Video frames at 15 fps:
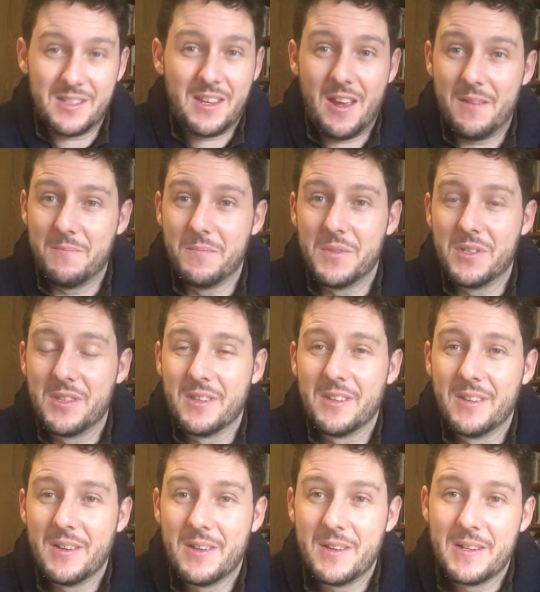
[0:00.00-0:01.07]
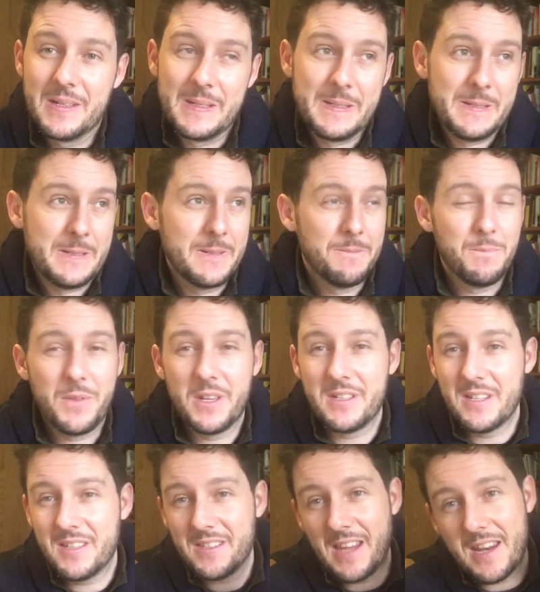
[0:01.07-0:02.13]
comes, the
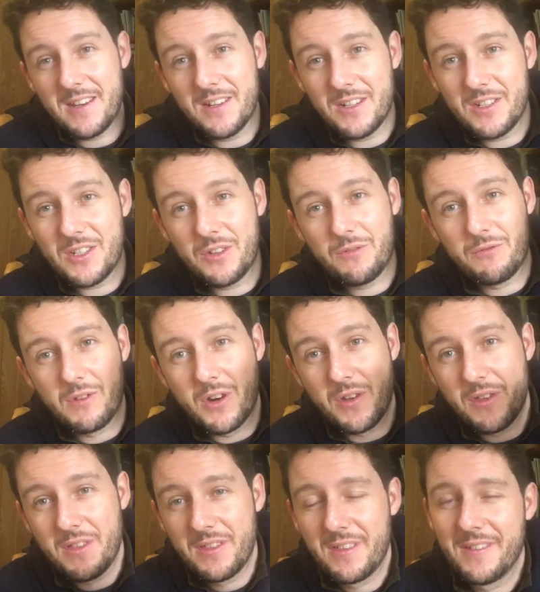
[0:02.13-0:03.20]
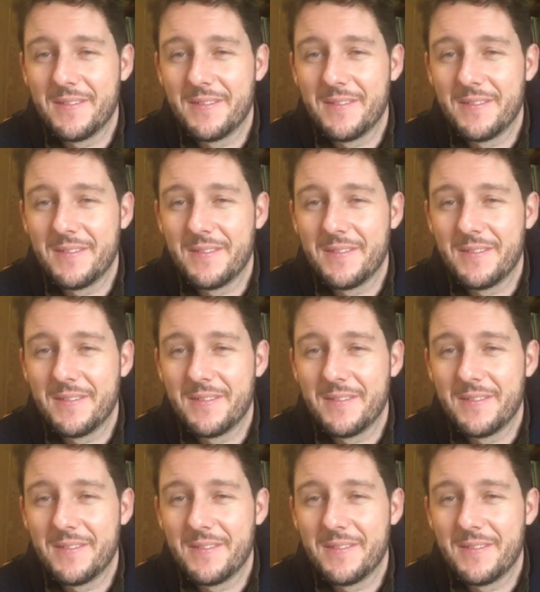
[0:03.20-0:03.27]
descendant of Ruth.